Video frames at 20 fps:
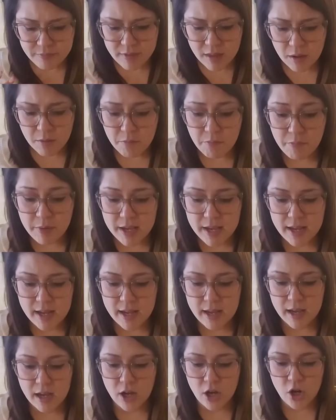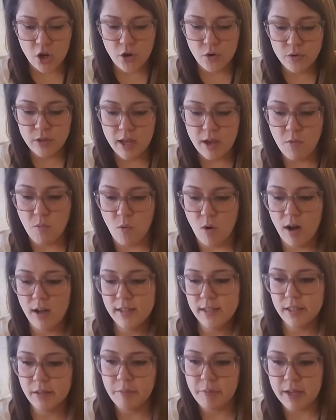be who they
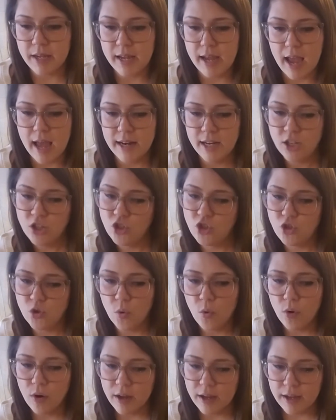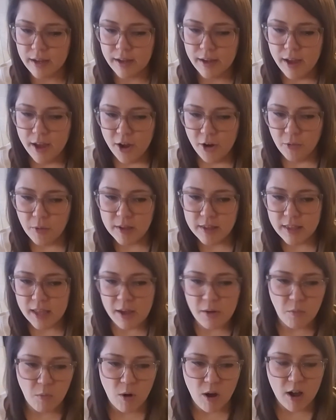want to be and enjoy what they
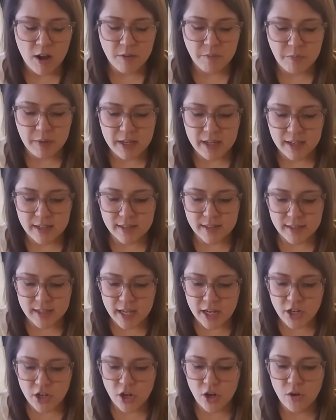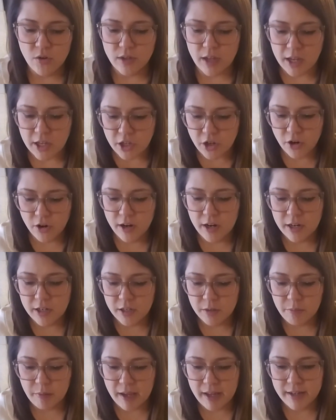want, because they know that you're
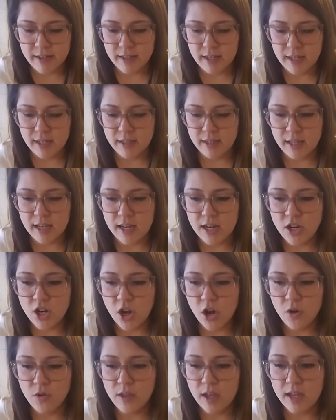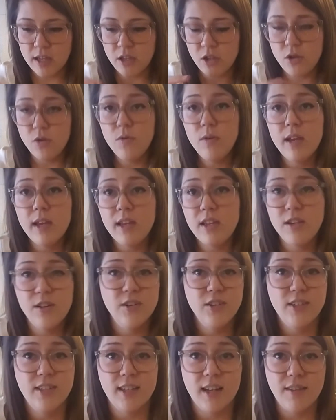independent. They know that you get your
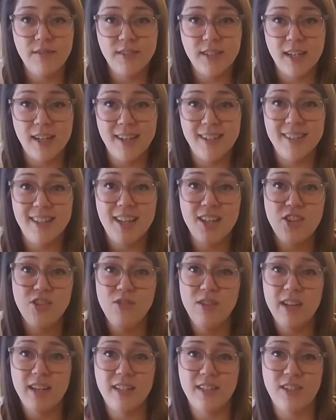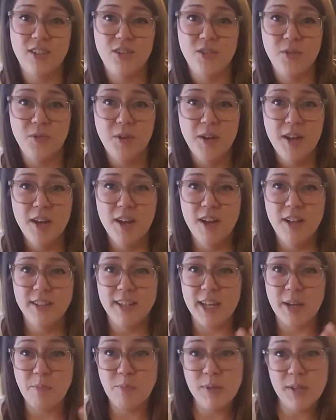stuff done, that you get to
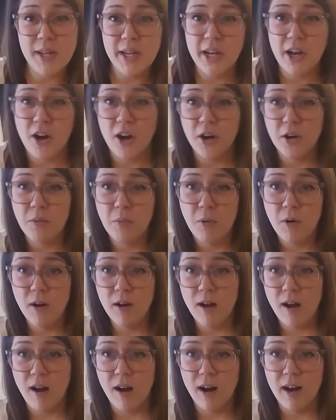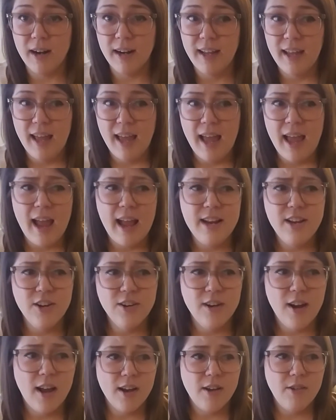play hard, work hard, and you're
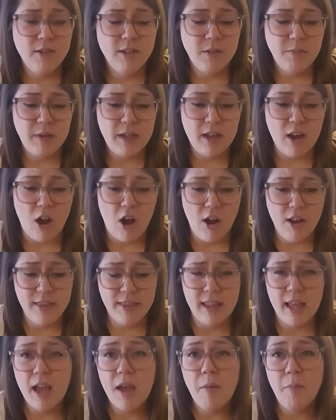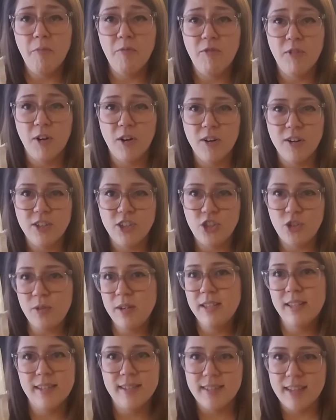not to be on them for
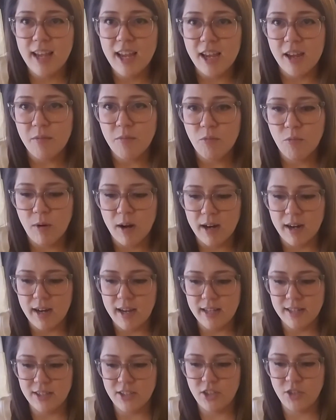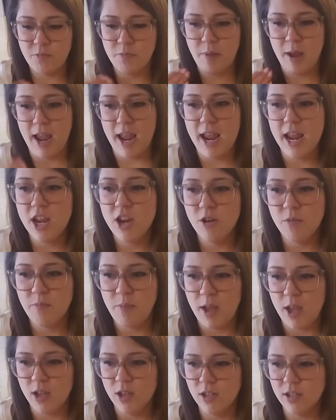doing the same, where it's paying your
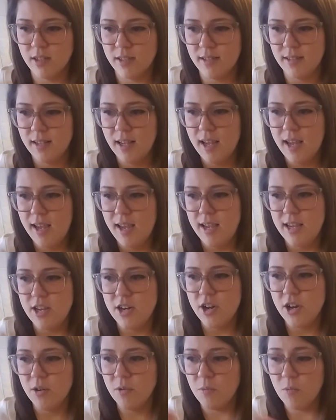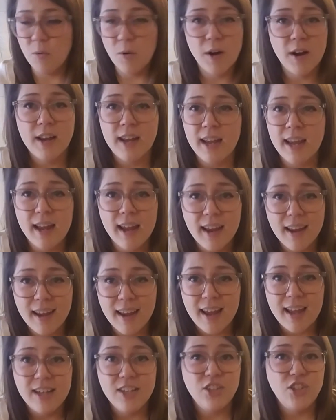bills, working
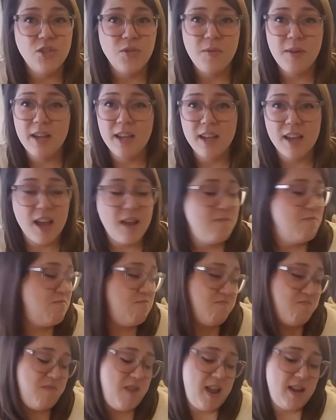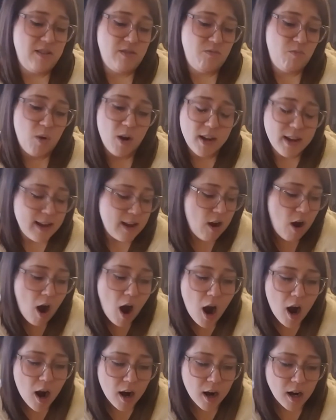and doing and working
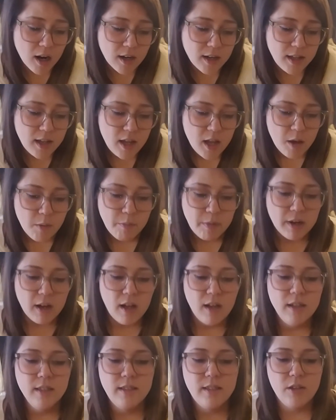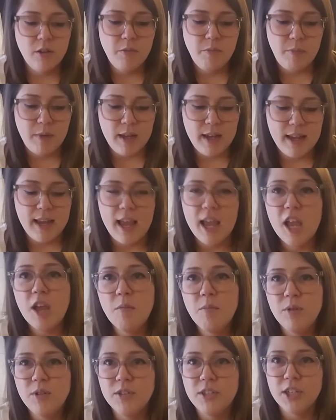hard, but also being
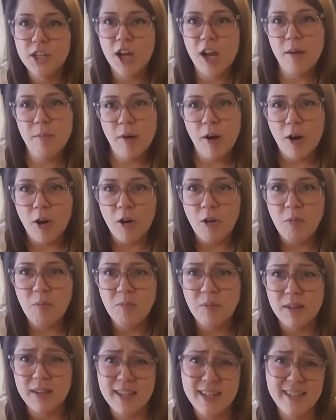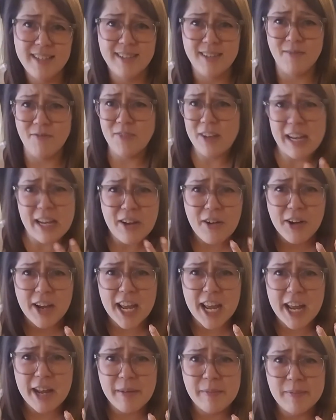able to come home, play some video
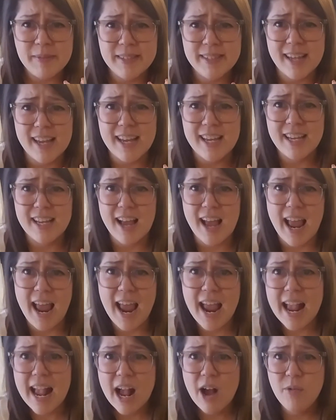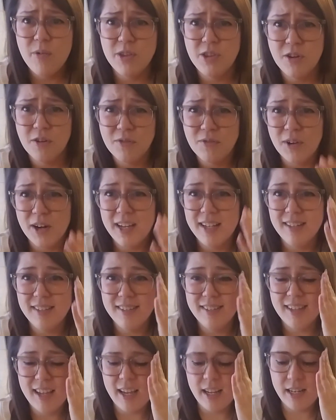games, hang out with your
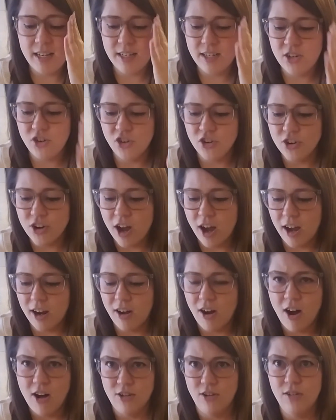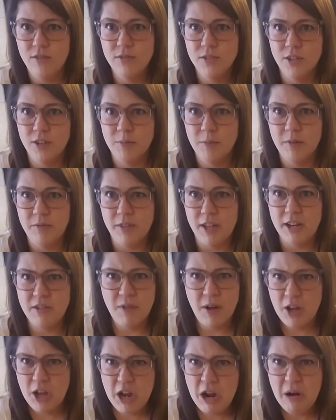friends, and you're not all over them of
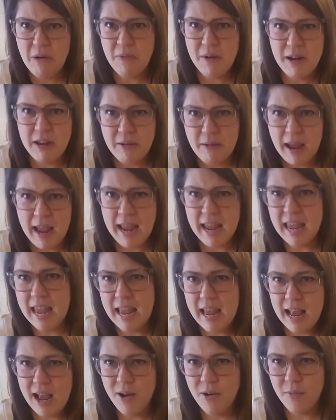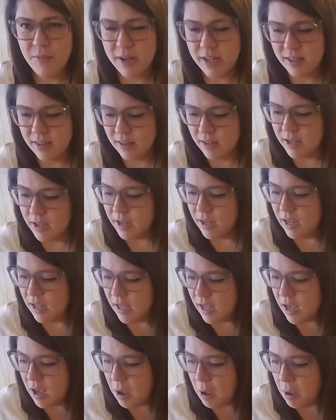well, who are you hanging out with?
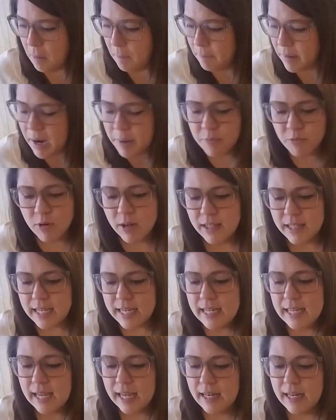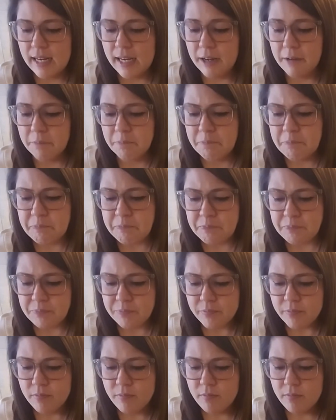But I'm really getting,
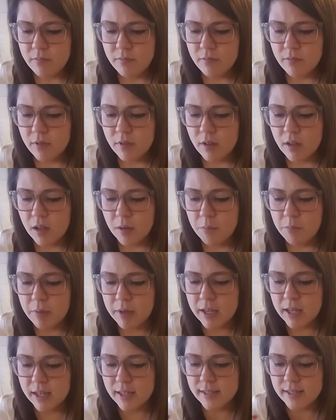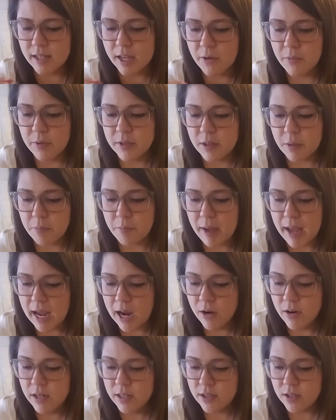because with the
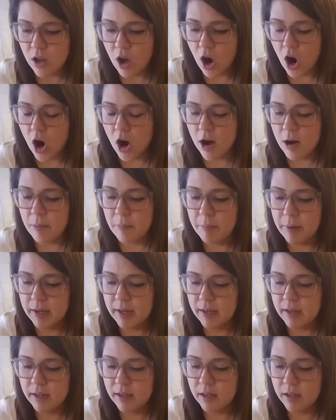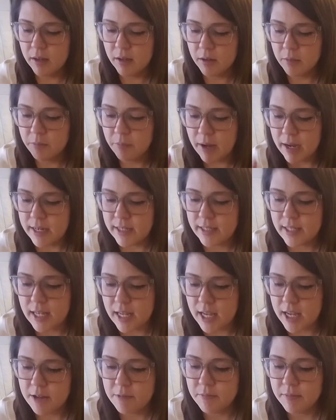Paris arm by
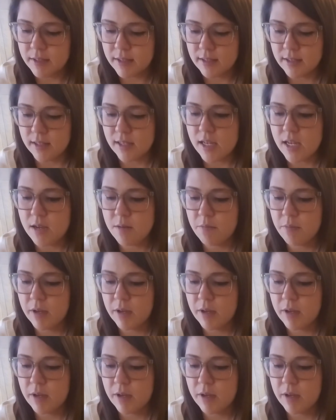Team Sleep,